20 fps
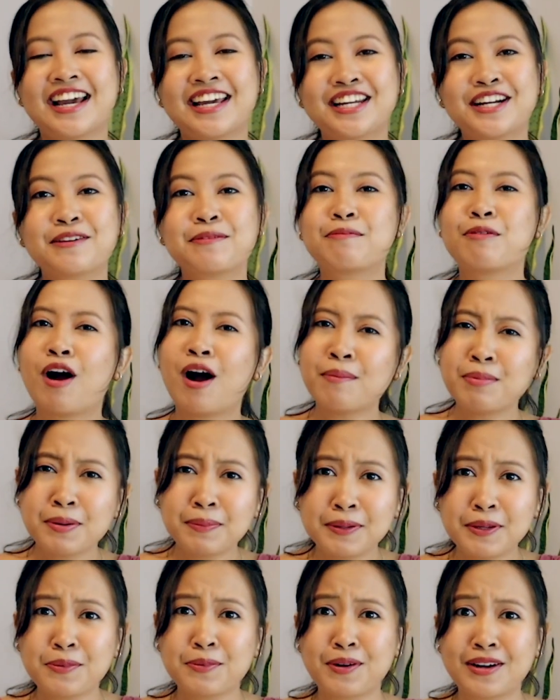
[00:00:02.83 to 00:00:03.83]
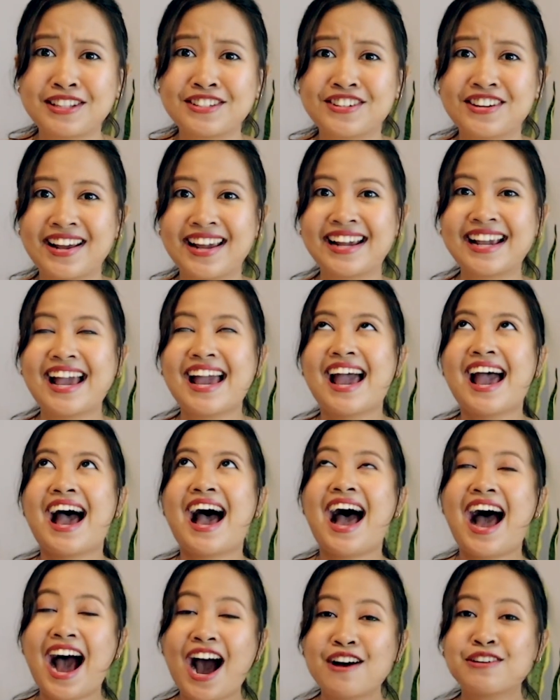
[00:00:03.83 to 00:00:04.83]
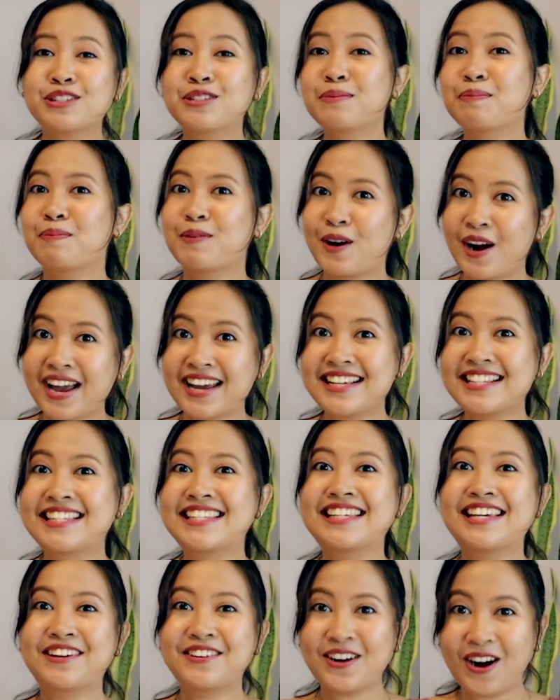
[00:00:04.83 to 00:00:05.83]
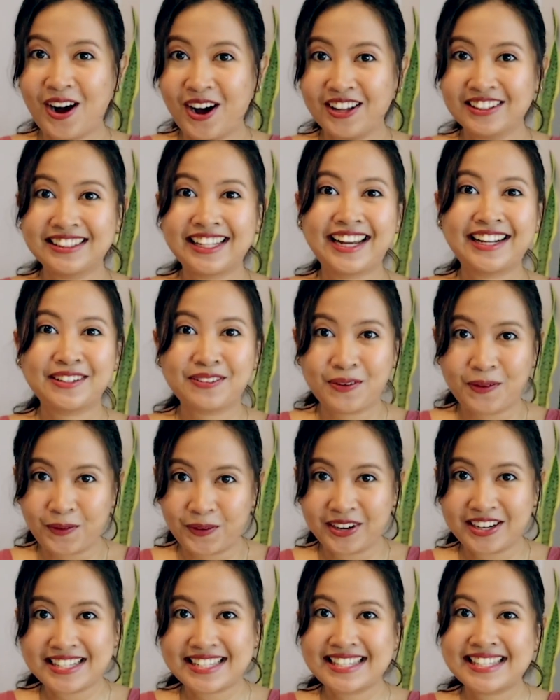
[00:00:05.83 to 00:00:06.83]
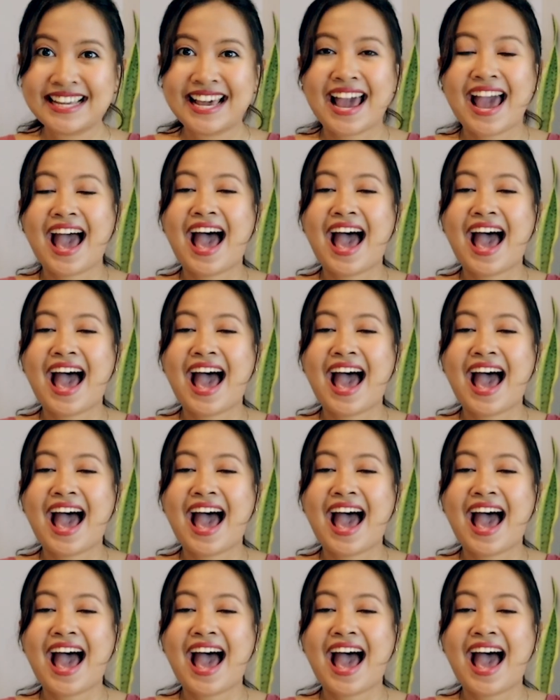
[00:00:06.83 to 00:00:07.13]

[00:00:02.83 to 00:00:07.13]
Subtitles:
you're probably wondering how to price your online course